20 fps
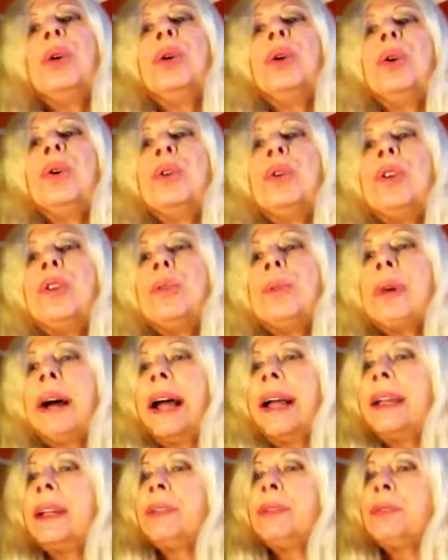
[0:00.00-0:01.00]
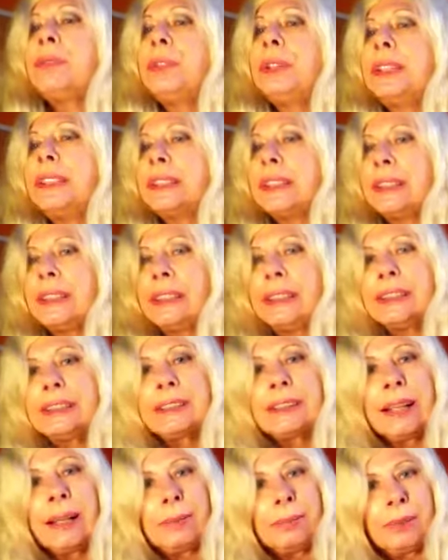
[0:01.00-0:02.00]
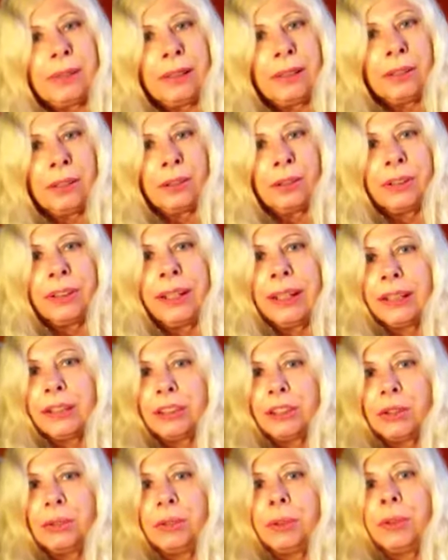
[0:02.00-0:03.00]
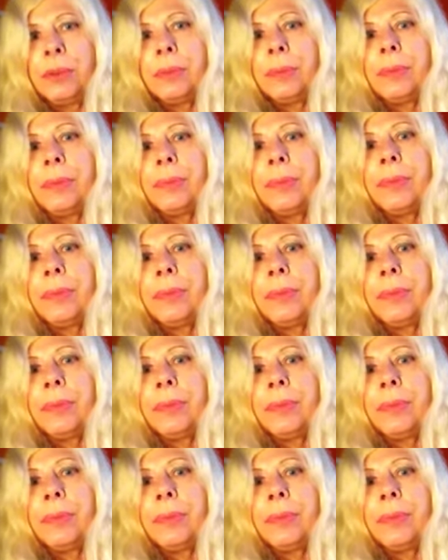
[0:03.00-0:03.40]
who might have recently slept in her guest room.